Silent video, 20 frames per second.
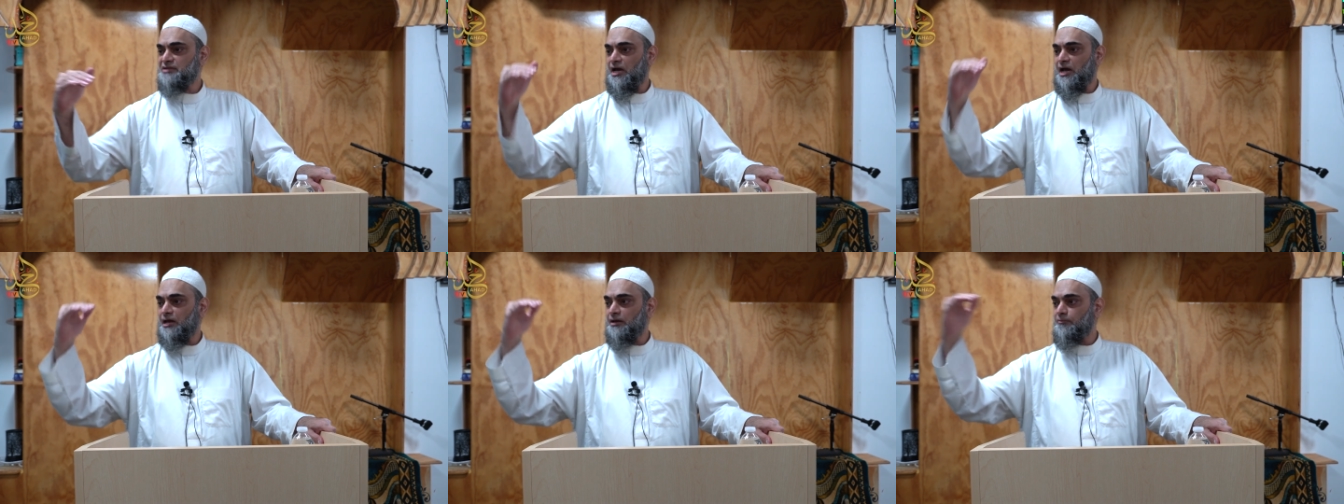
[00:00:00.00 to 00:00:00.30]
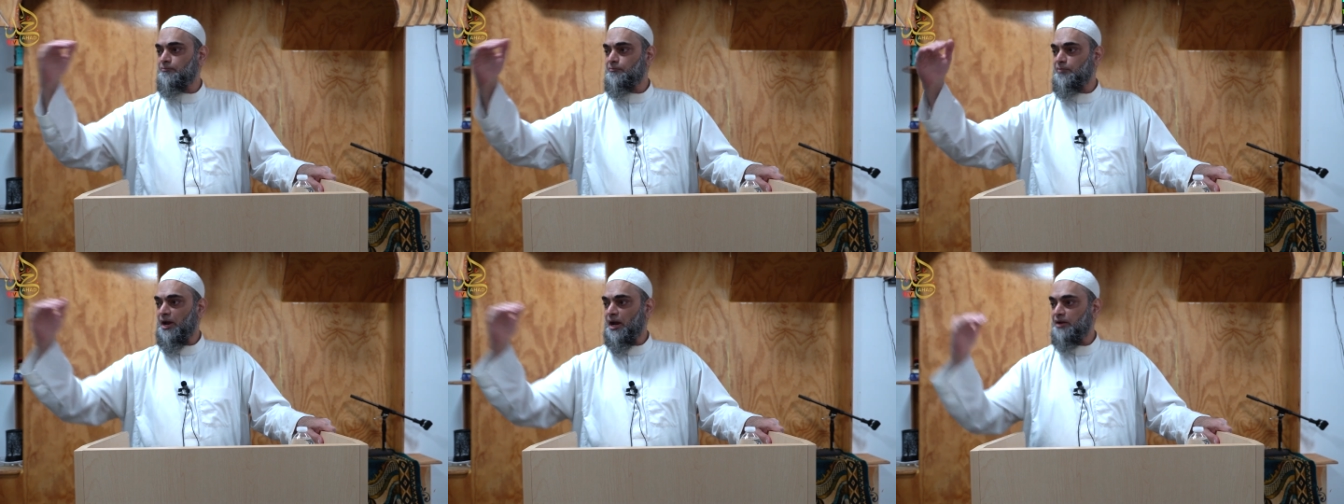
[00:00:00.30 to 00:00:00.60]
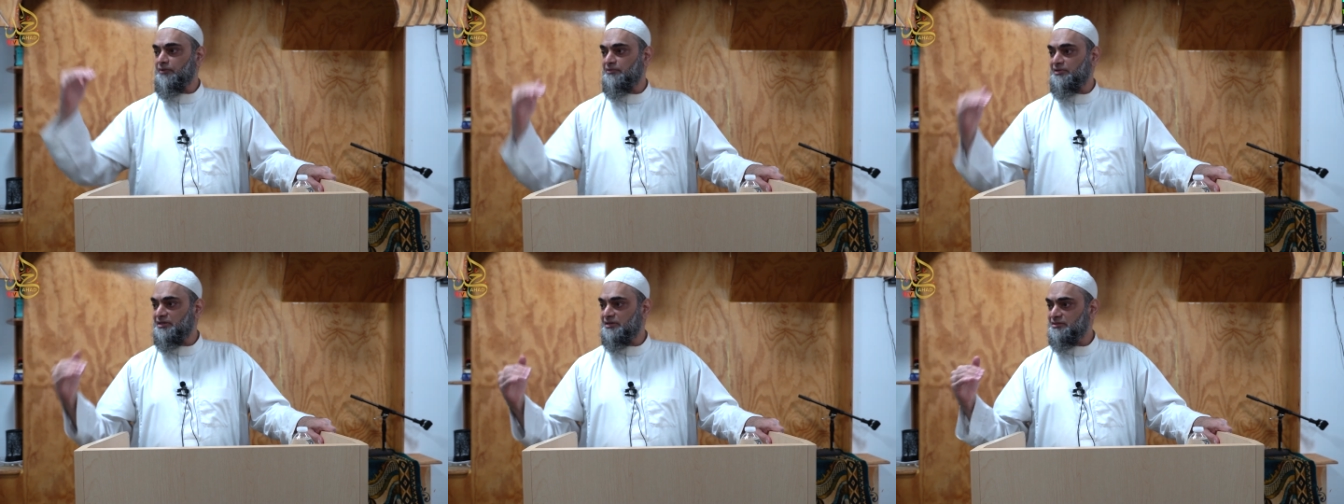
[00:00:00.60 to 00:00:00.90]
and
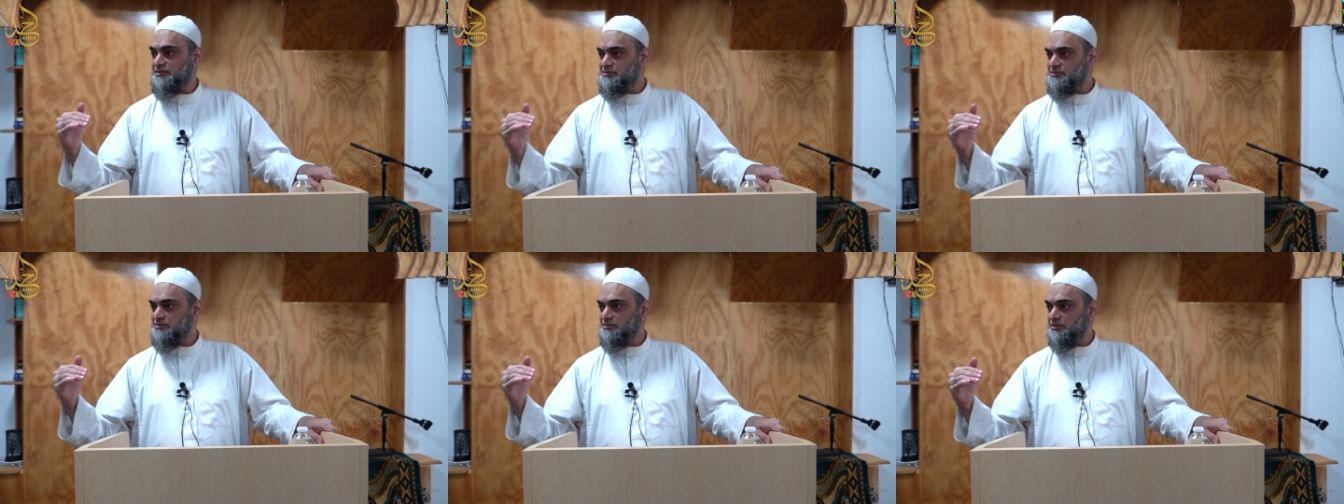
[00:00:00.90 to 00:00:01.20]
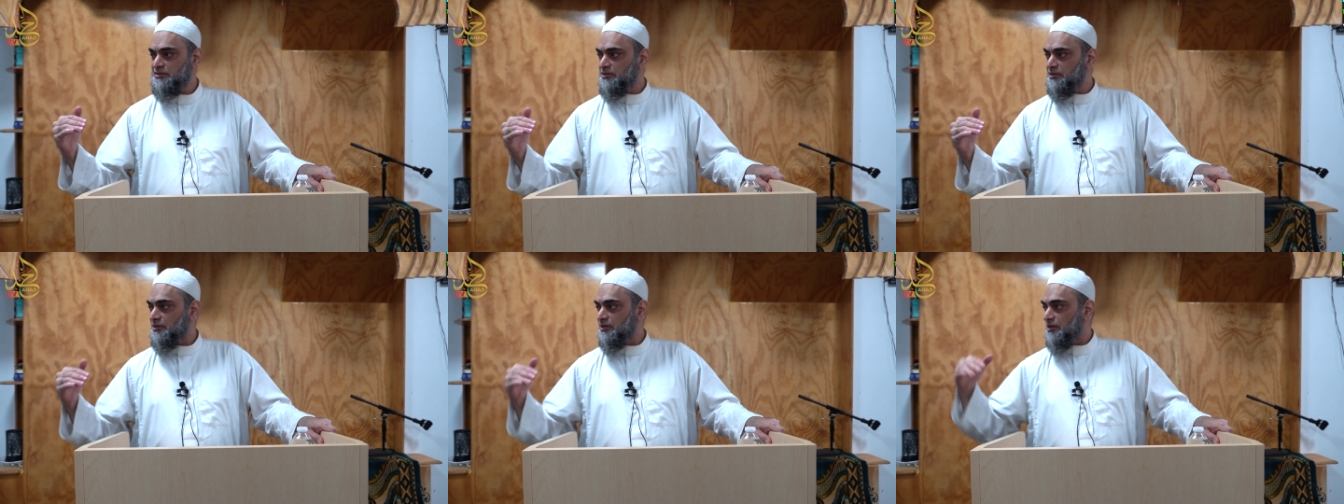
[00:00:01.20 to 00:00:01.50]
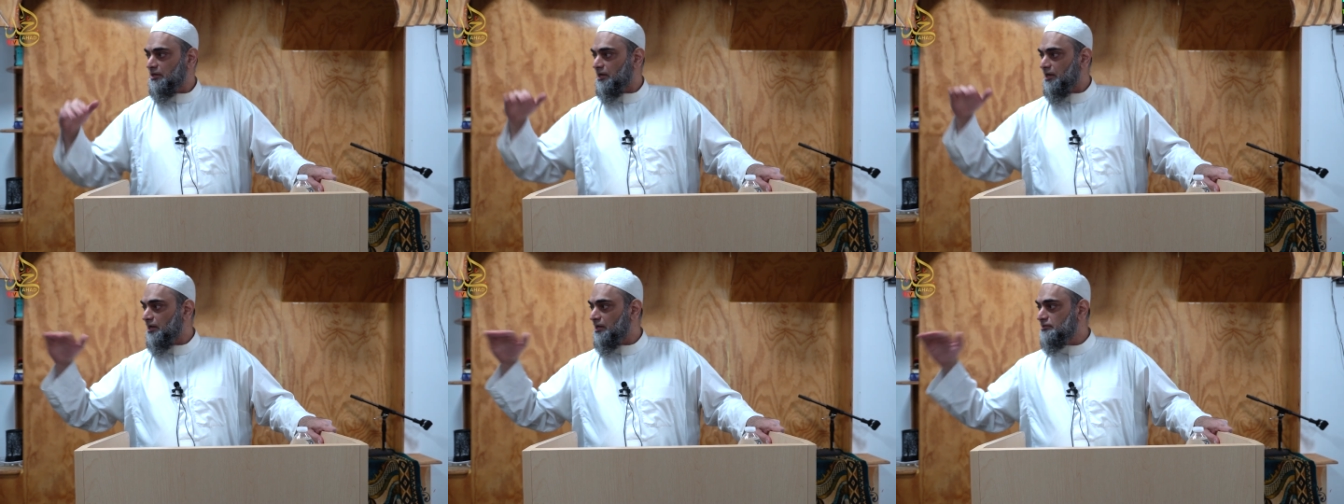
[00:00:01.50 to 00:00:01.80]
barriers
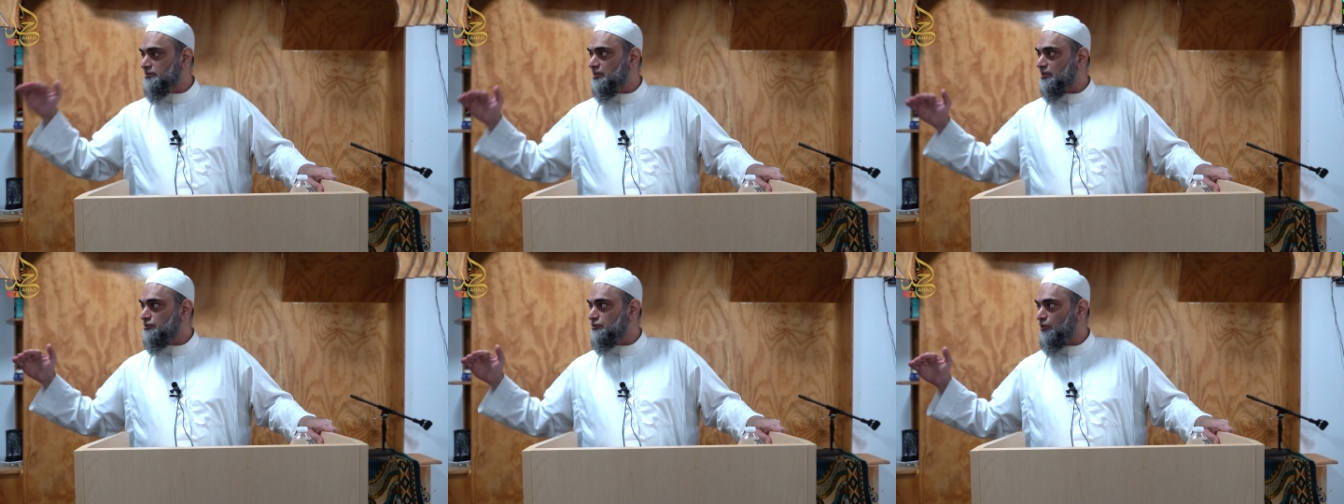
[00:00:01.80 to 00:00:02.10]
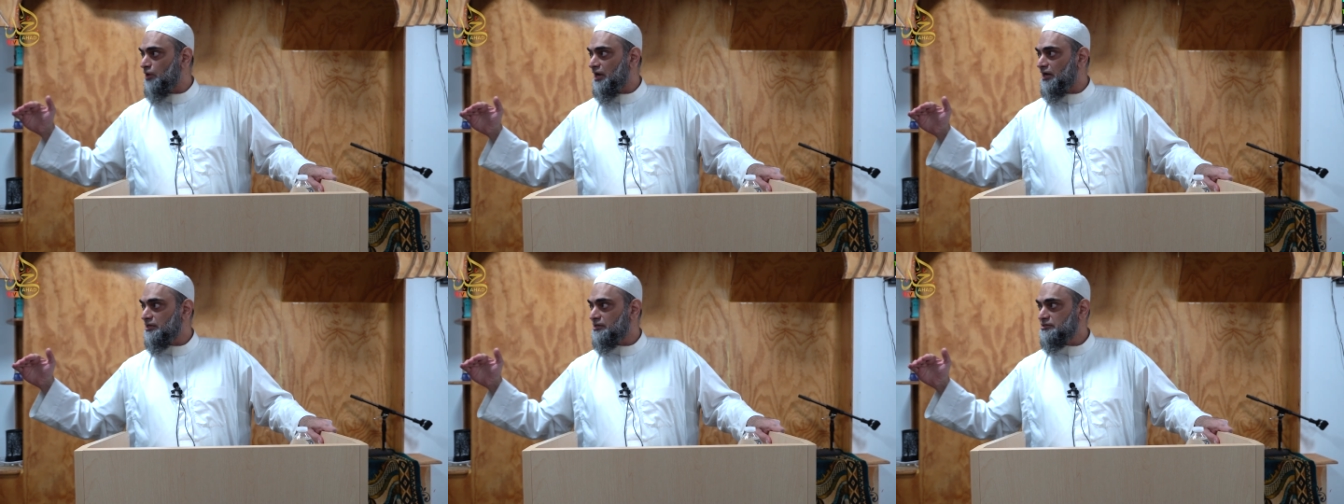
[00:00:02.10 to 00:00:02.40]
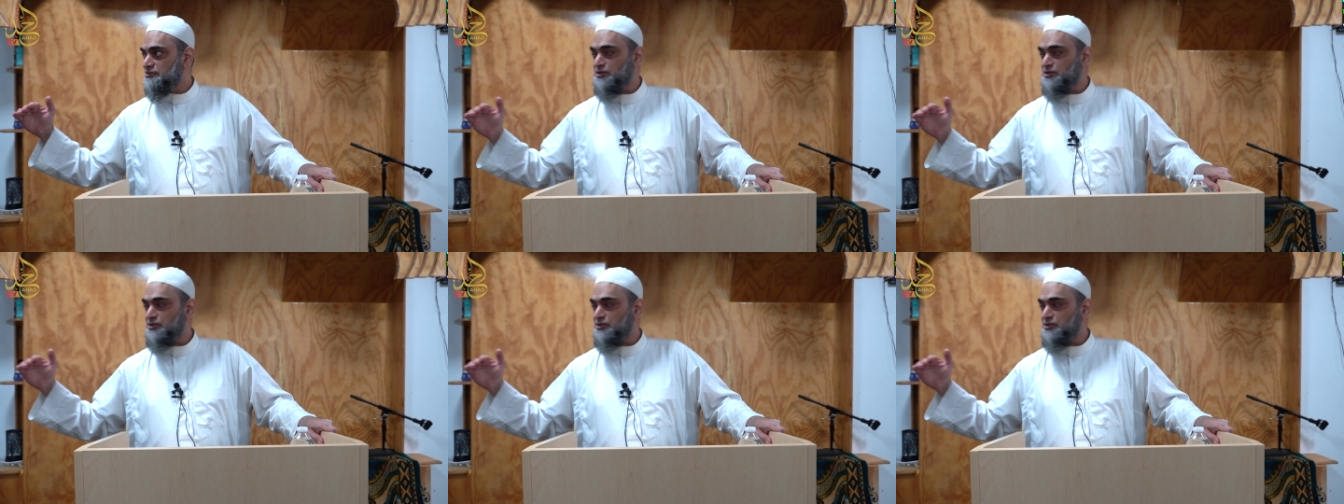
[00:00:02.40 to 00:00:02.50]
in the dua.